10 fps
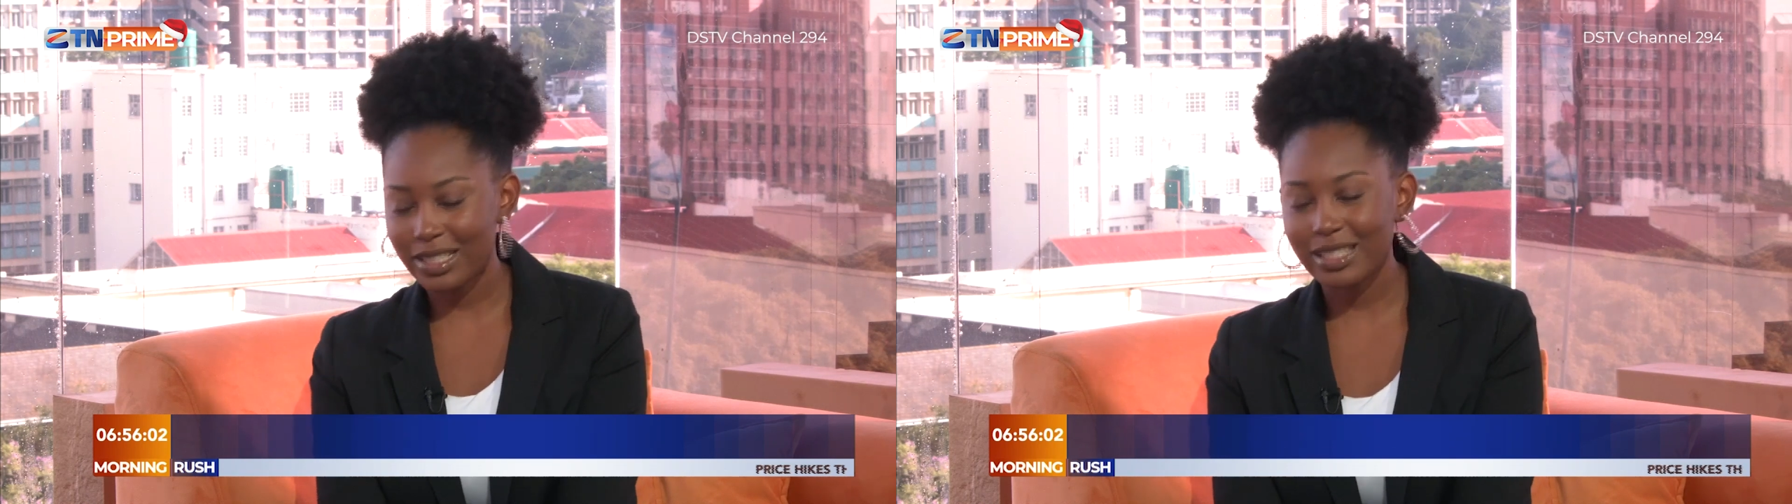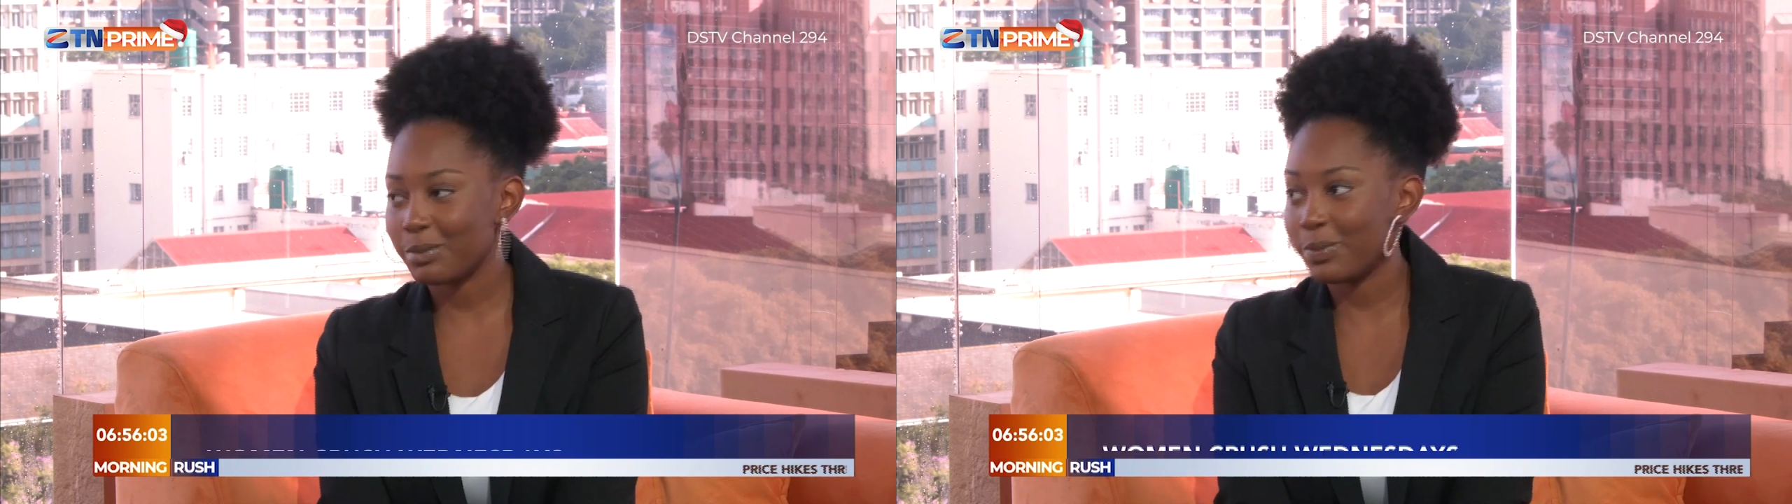
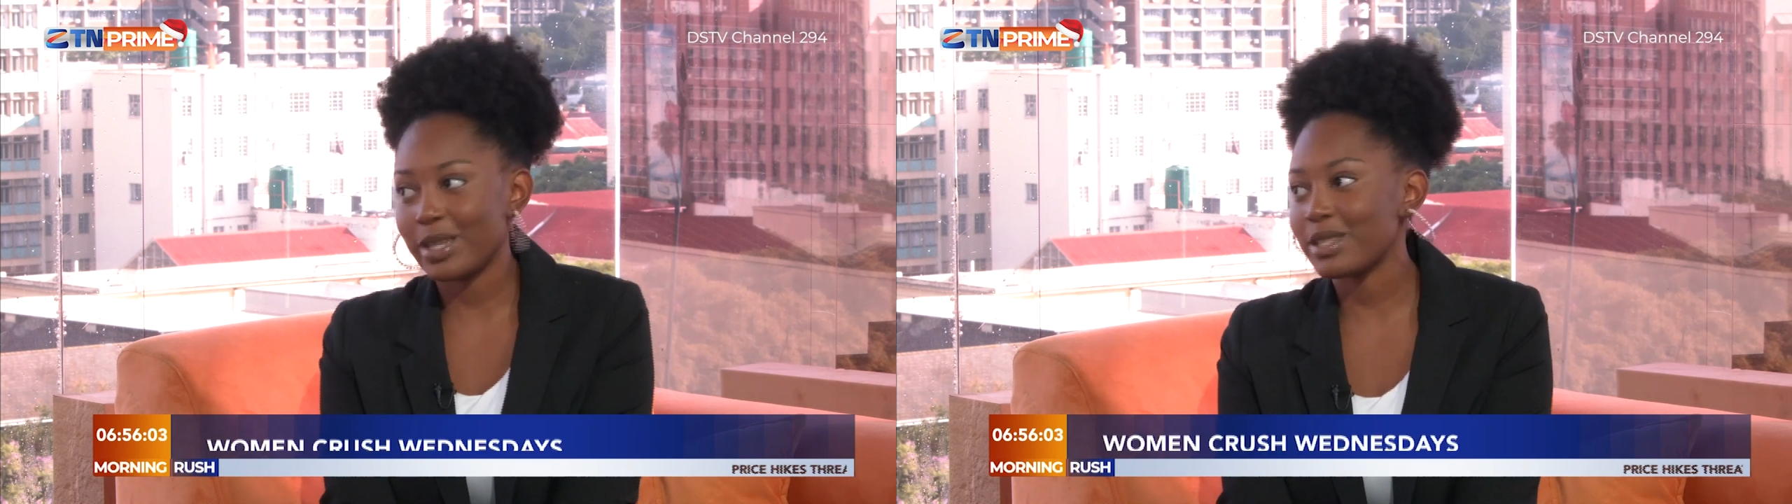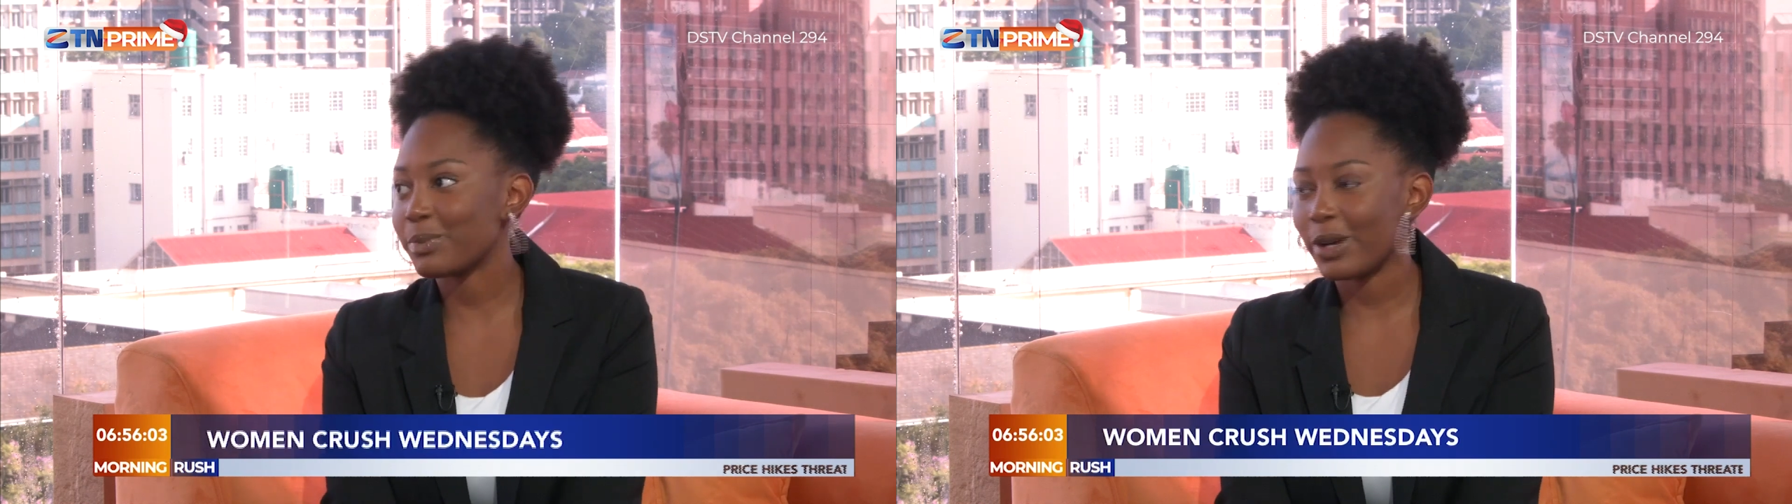It's the
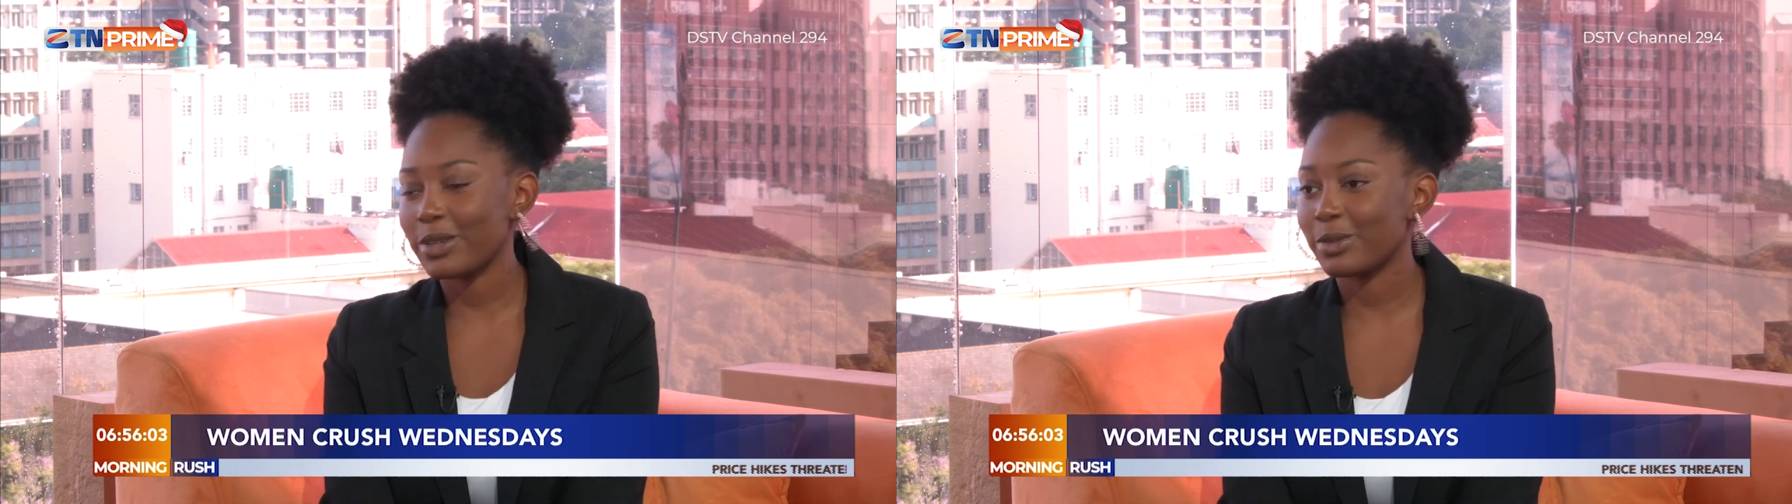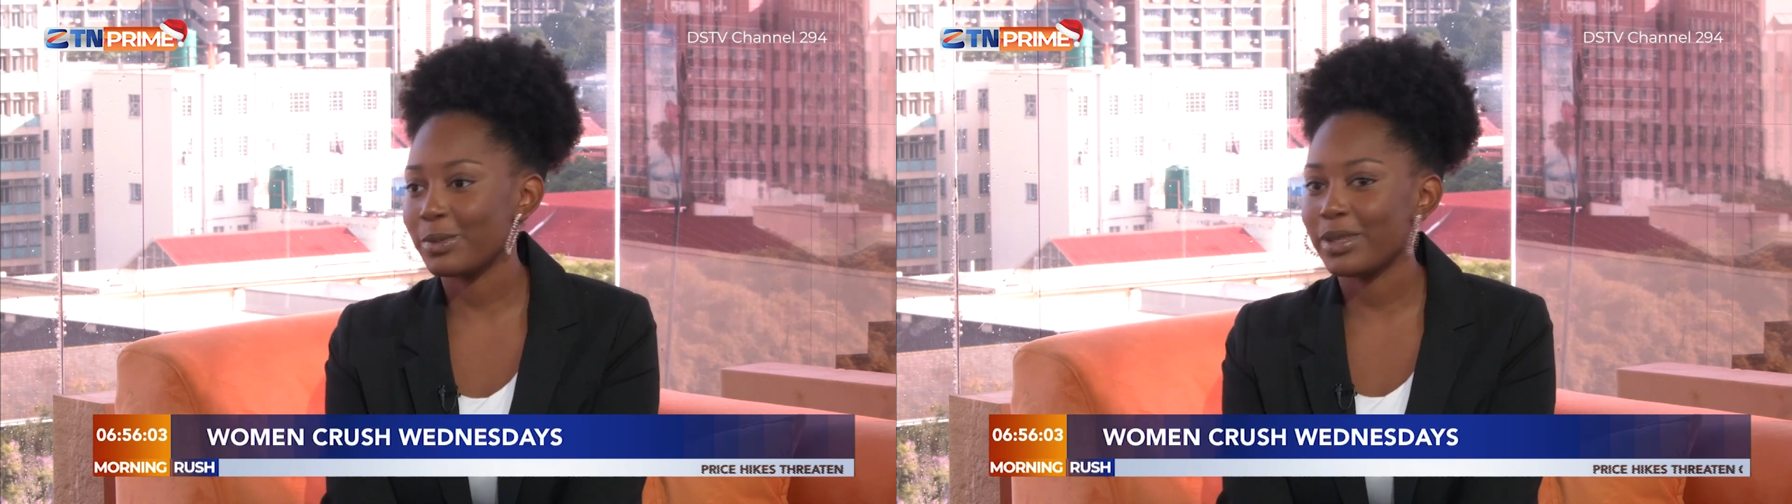best part
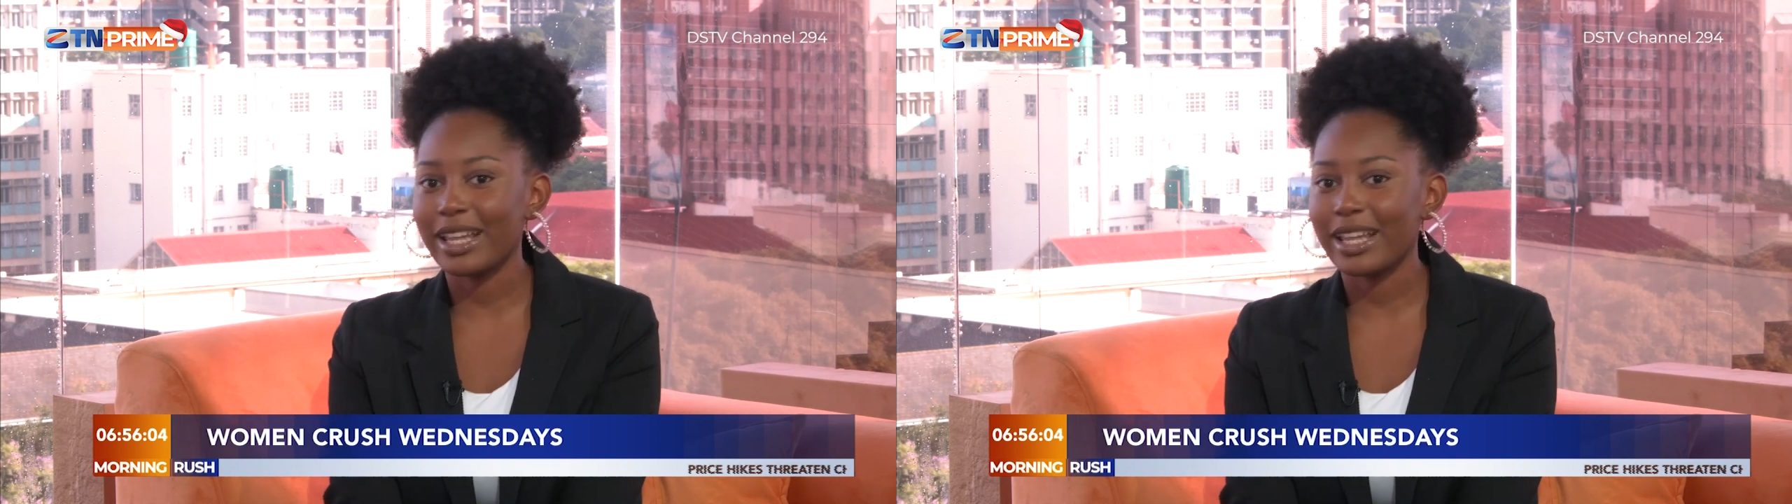for me.